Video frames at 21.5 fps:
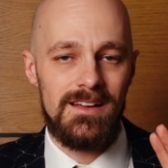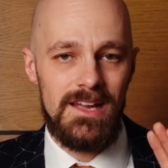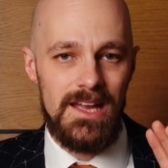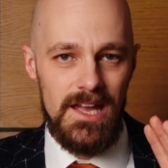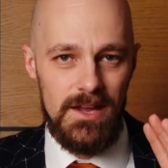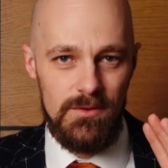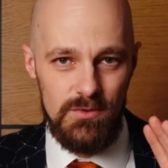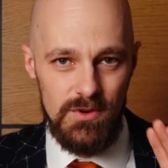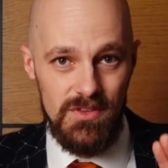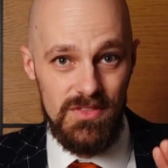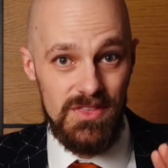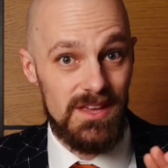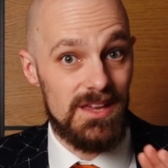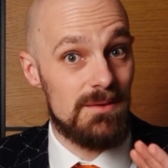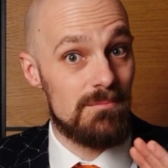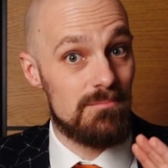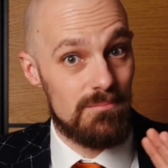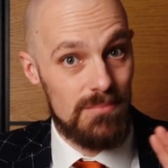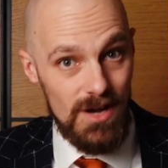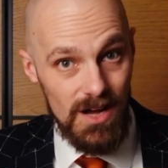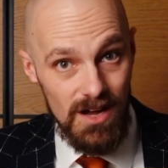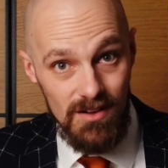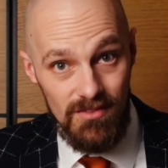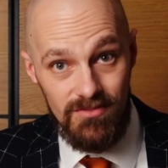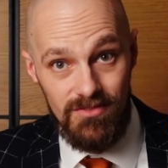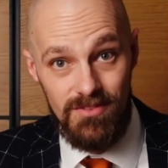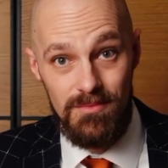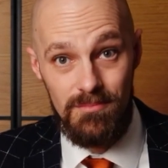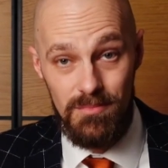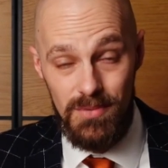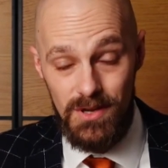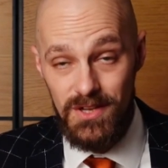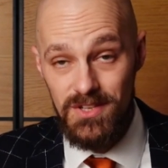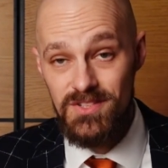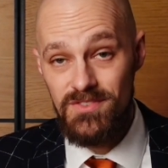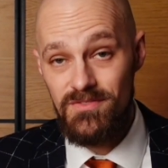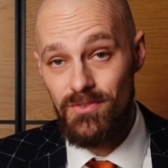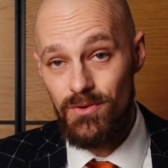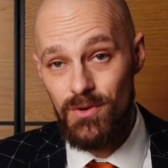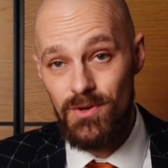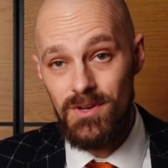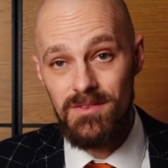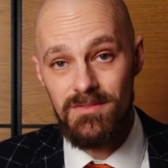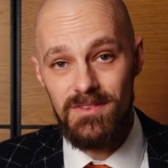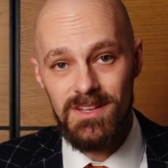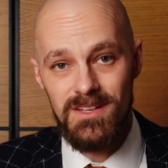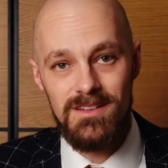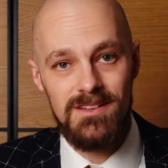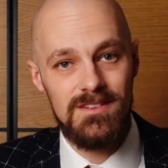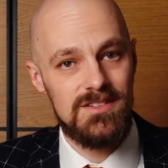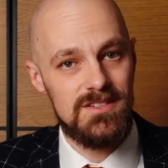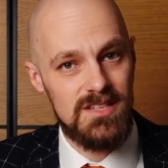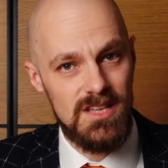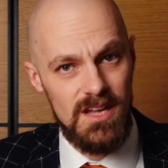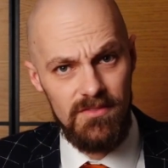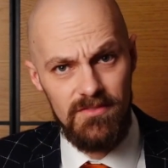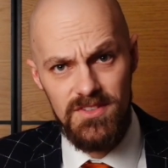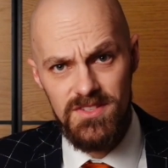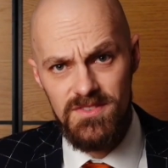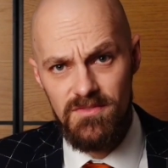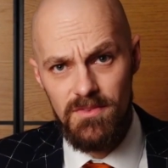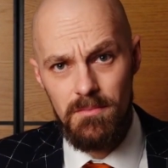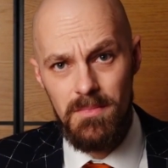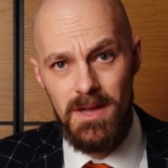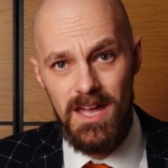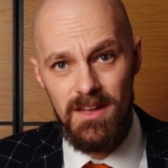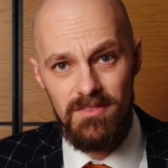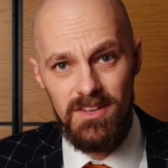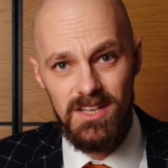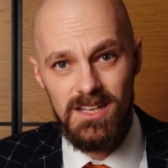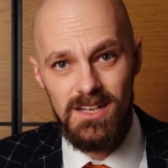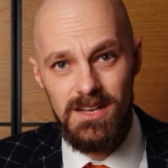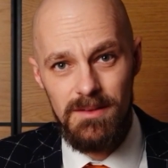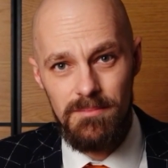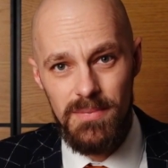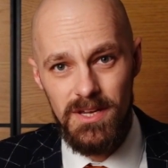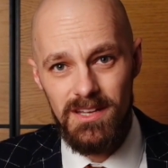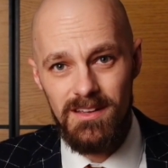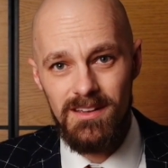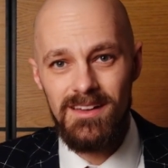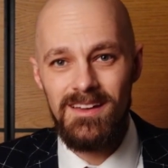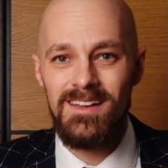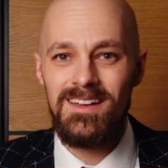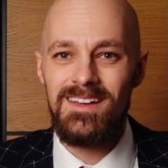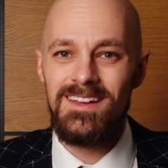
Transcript: Everything above plus 4 EV suffers from heavy clipping,